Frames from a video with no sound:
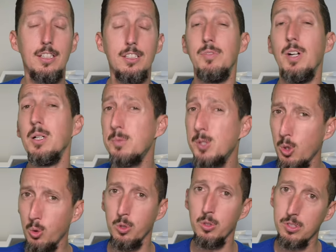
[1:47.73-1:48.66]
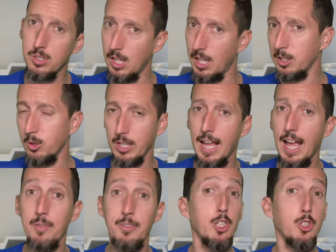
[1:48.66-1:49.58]
develop tools that you can
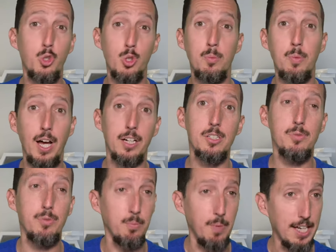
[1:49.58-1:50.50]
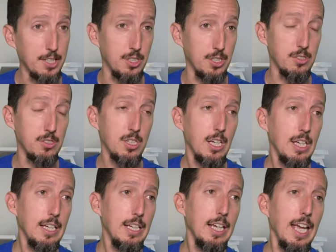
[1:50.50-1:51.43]
have in your toolbox for matches,
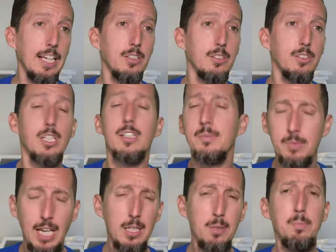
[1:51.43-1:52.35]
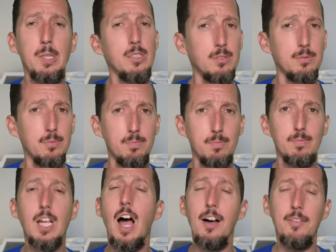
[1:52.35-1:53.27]
and to kind of build
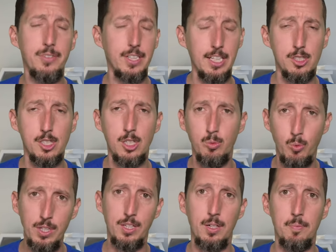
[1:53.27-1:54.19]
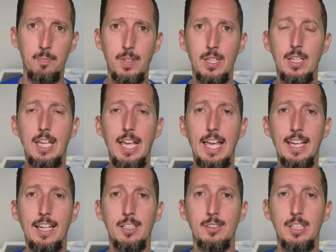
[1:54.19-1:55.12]
confidence and rhythm
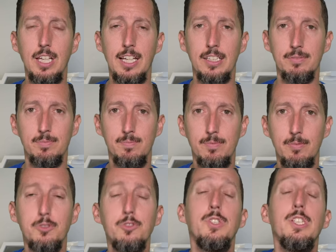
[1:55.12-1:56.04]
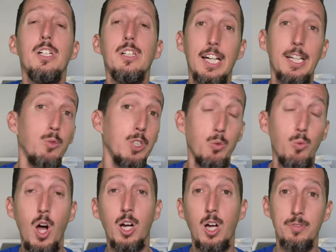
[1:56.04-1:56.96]
and feel like when you
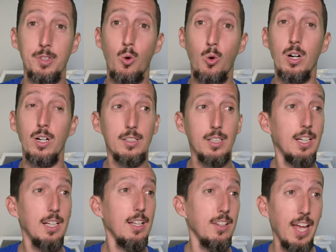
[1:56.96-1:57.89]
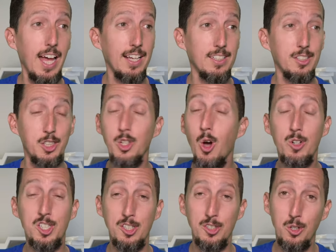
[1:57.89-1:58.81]
walk off the court that you know
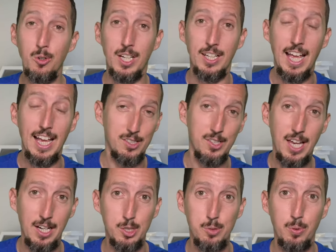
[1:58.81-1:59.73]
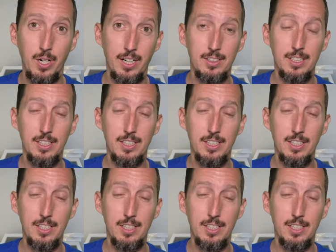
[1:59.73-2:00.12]
what you're doing as a tennis player.